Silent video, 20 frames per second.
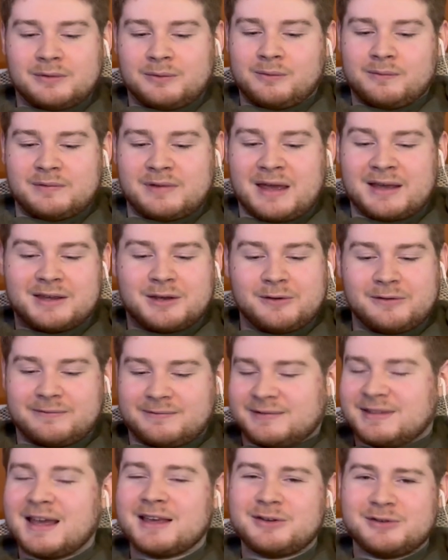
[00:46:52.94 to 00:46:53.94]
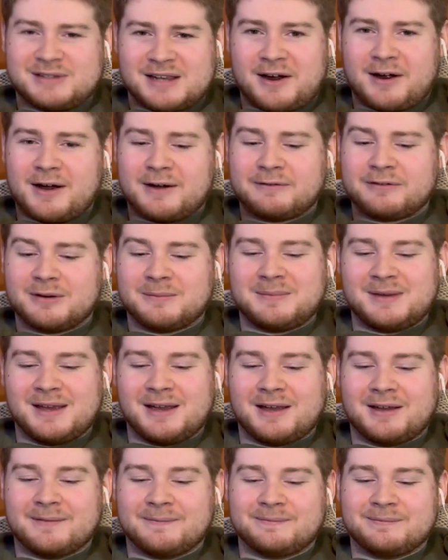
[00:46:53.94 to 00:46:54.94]
thank you, Sarah, for
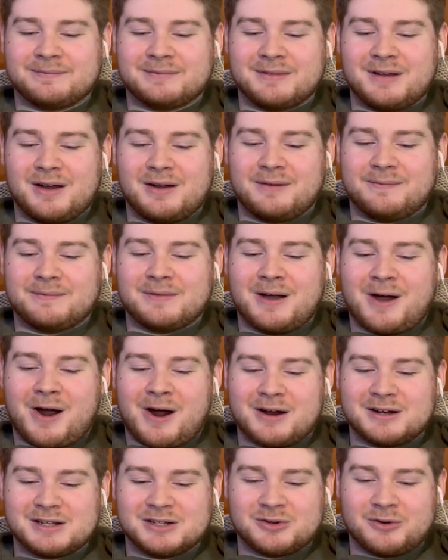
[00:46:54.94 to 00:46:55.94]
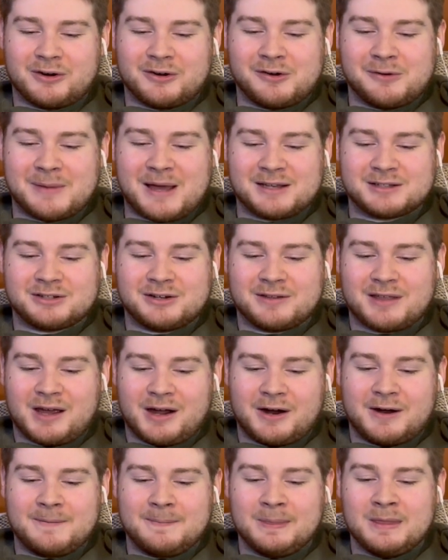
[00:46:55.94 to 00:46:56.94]
being our tutorial master
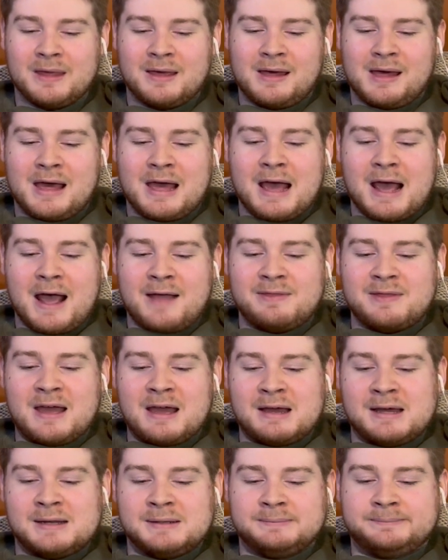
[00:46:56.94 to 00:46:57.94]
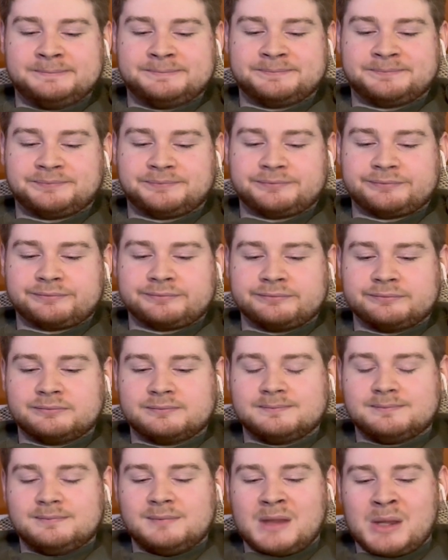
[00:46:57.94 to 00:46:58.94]
there. And then
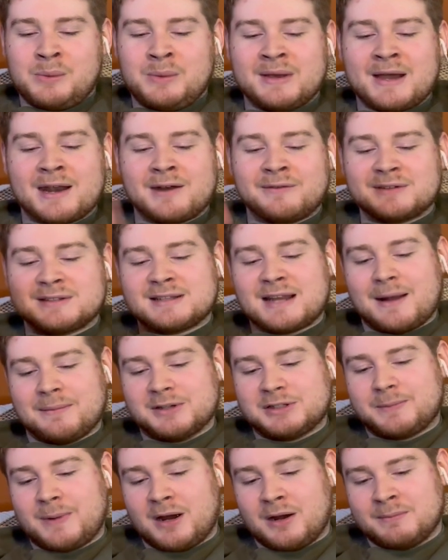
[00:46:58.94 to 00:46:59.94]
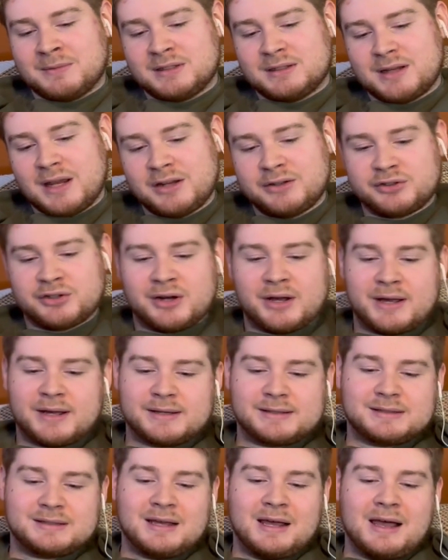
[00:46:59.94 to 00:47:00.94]
we kind of establish Param is
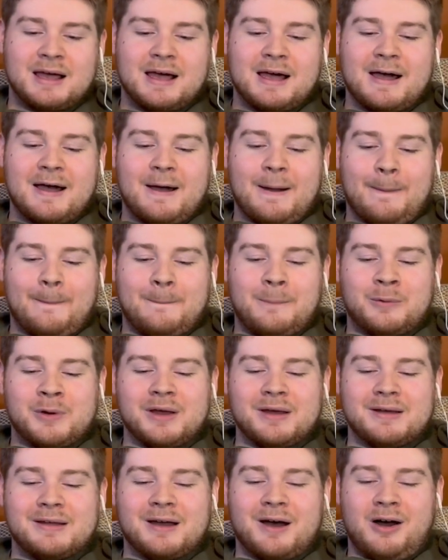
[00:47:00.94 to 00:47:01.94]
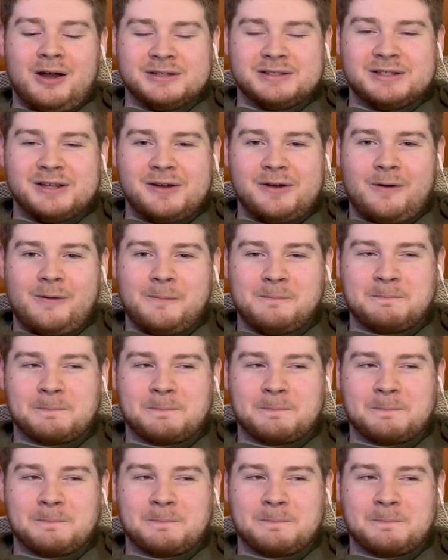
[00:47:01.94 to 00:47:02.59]
dangerous. We also